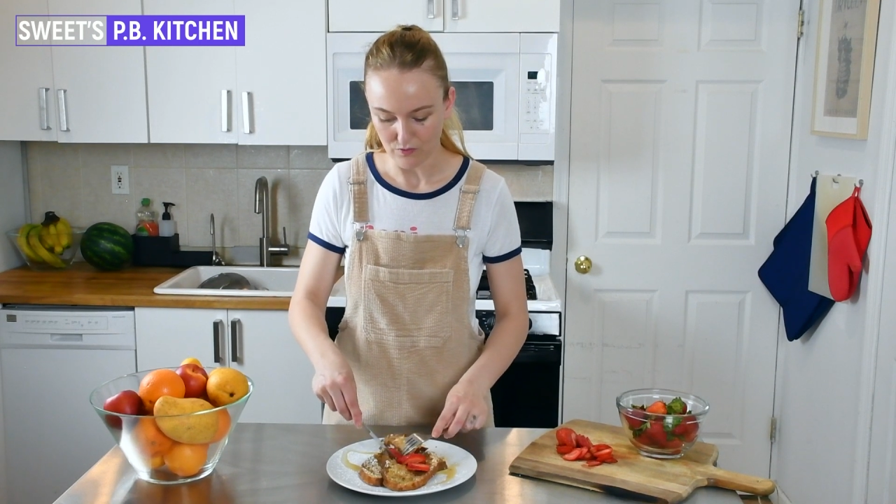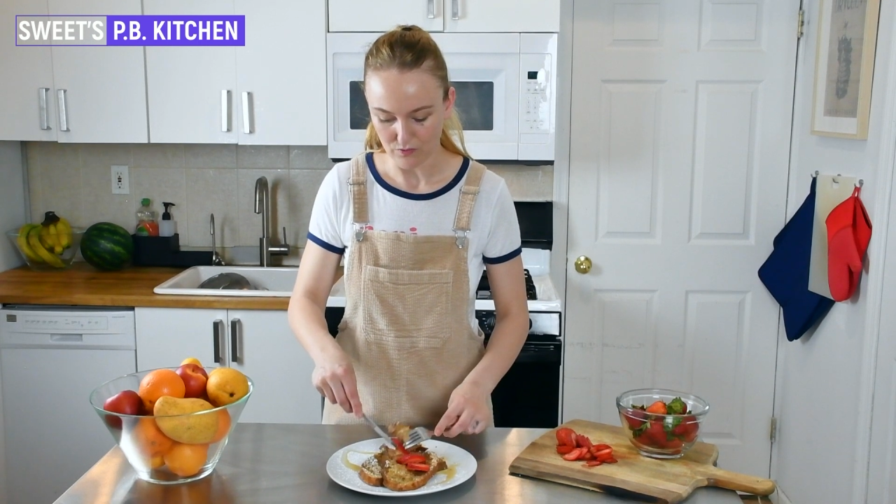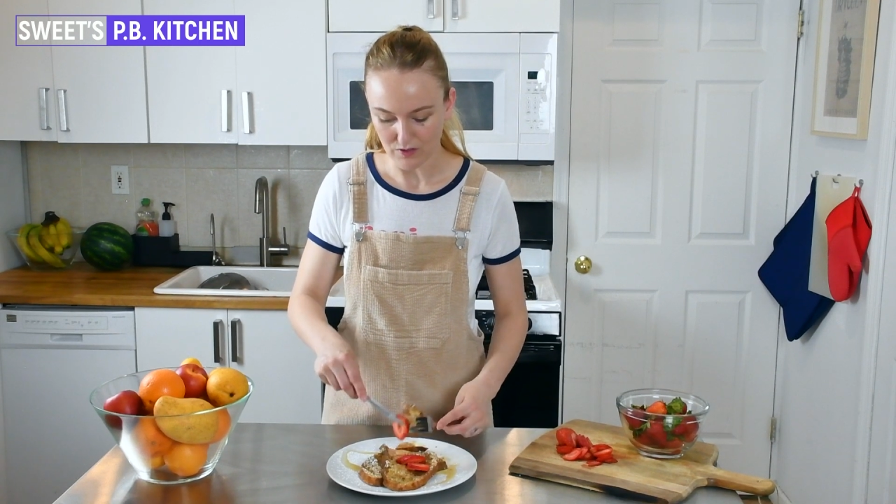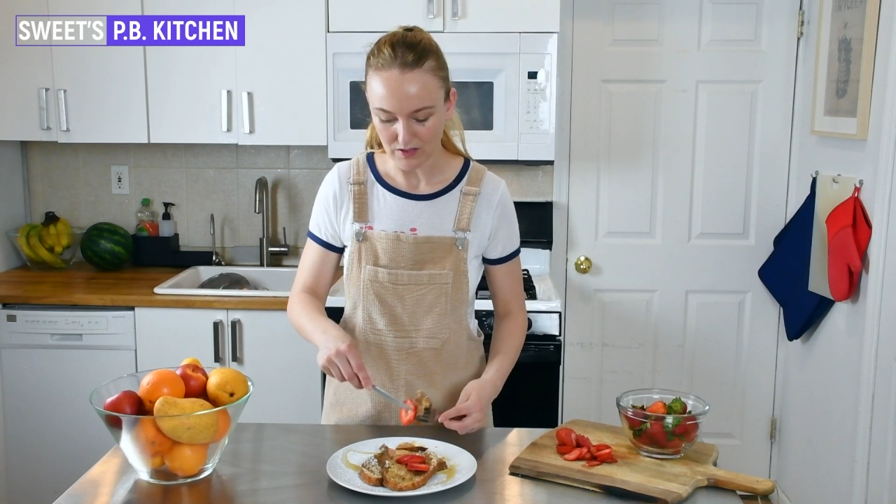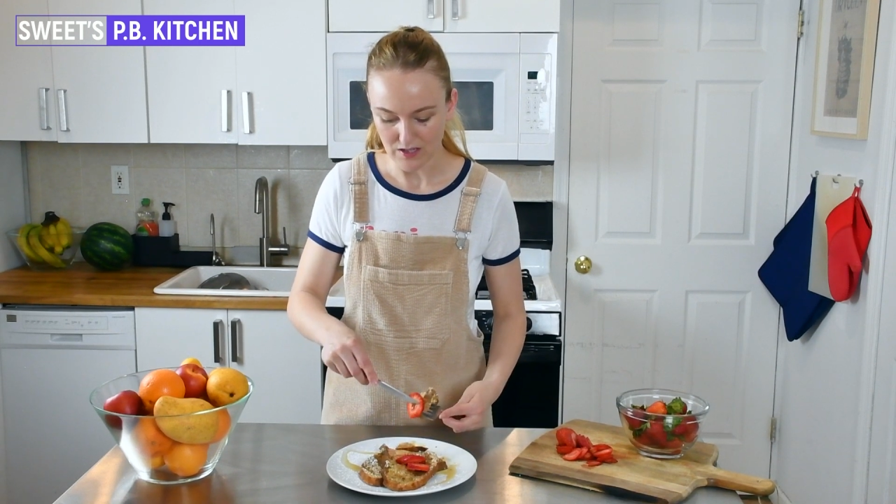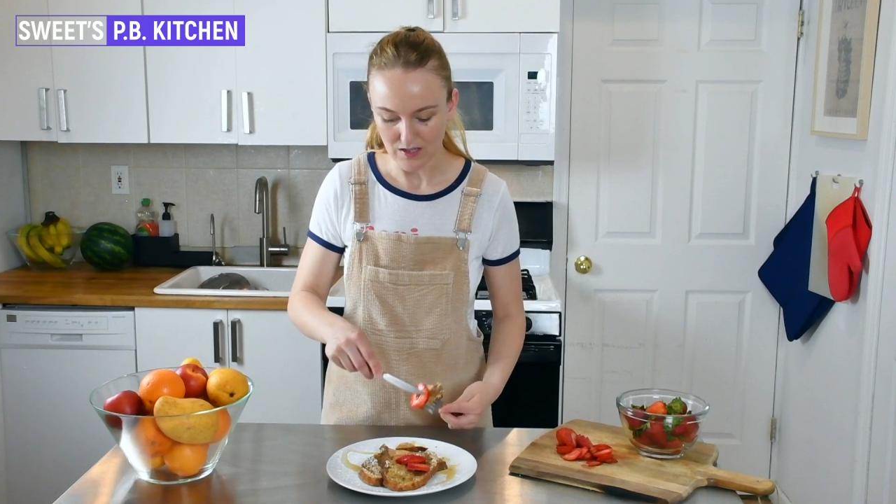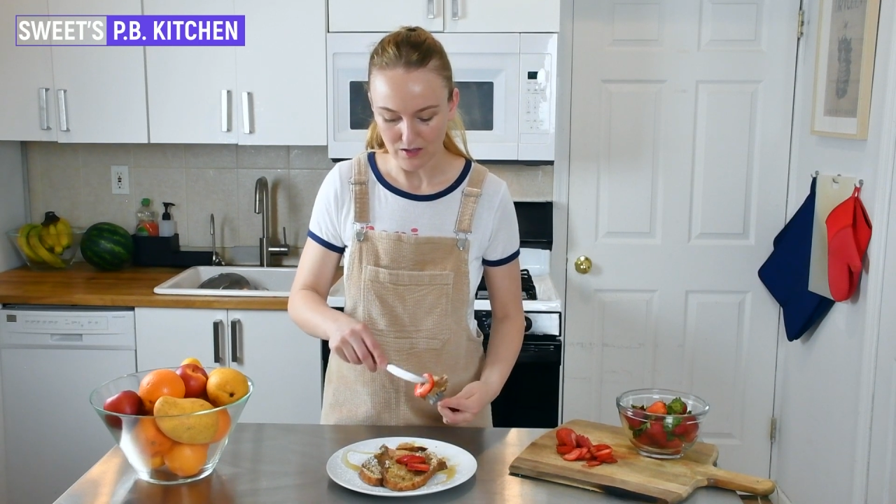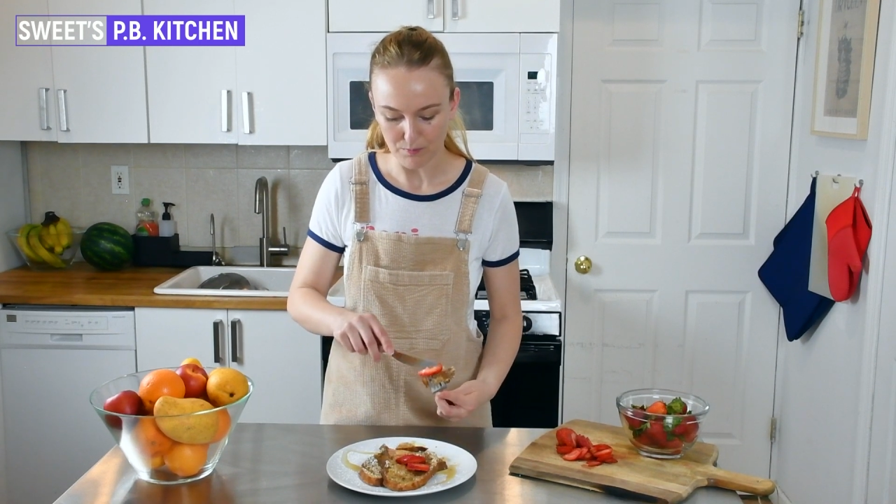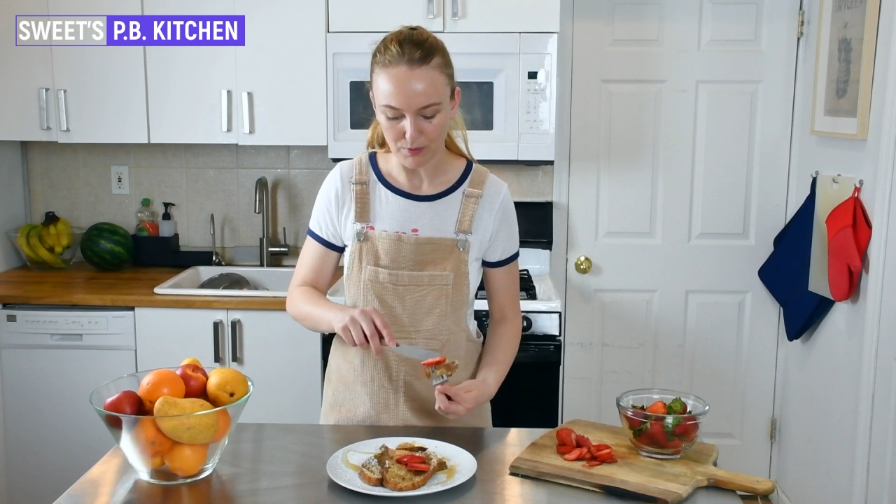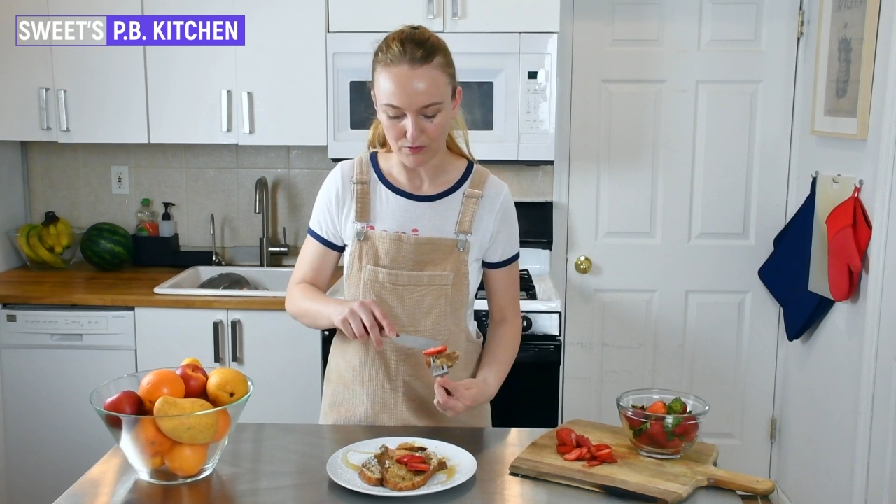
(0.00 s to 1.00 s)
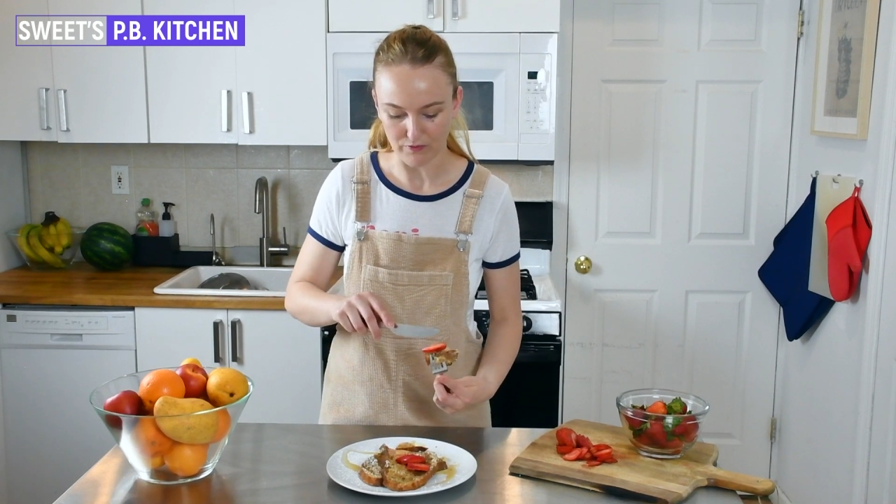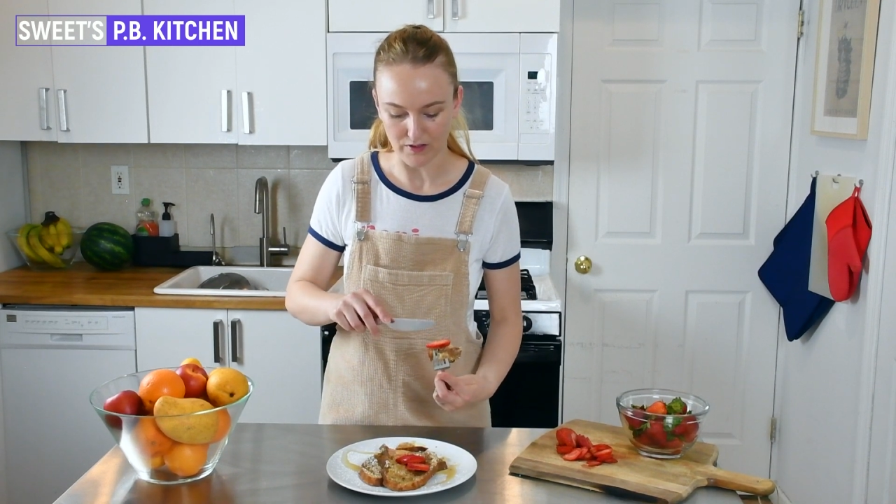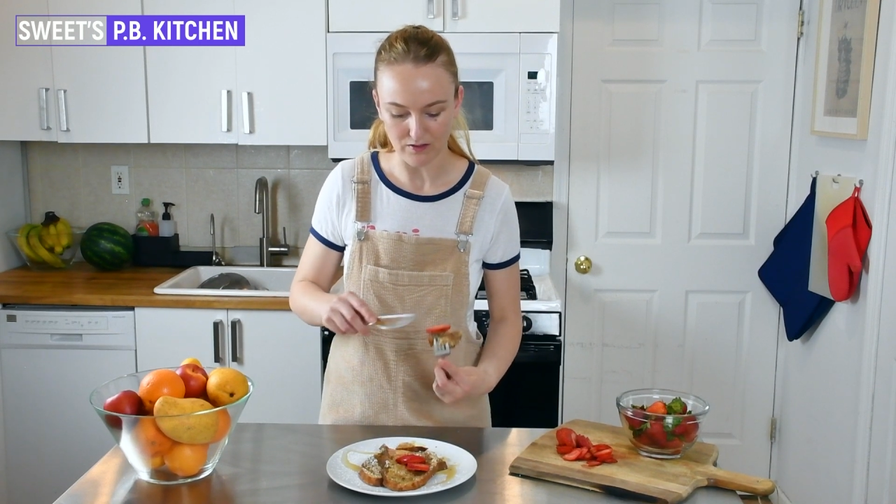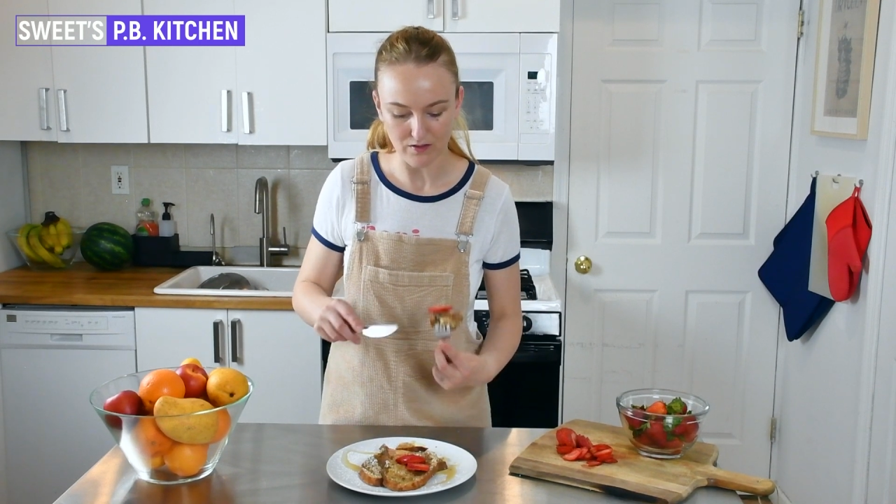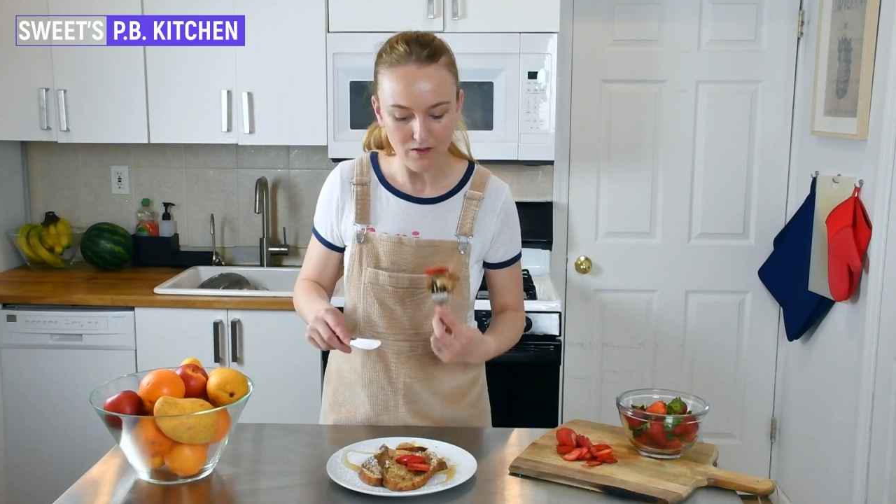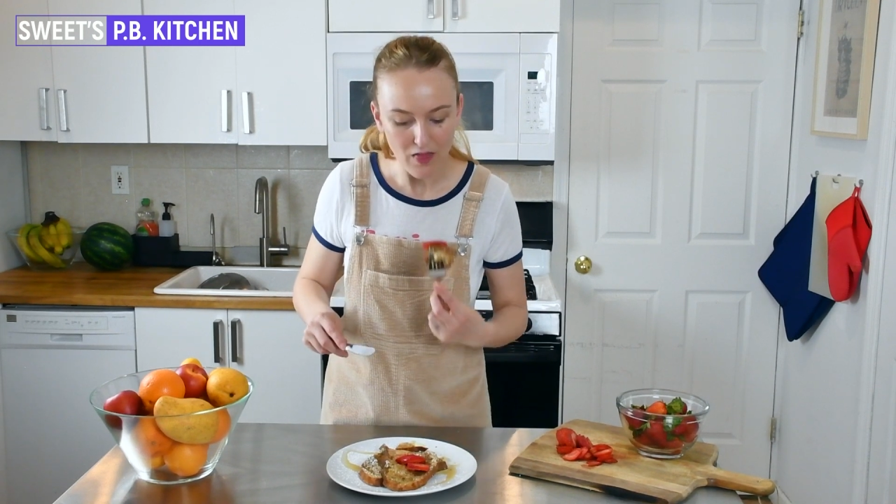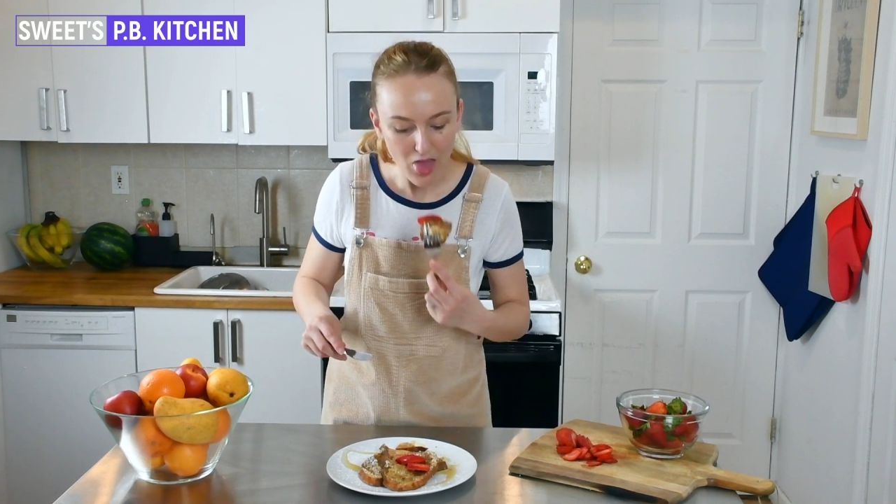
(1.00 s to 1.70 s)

really perfect.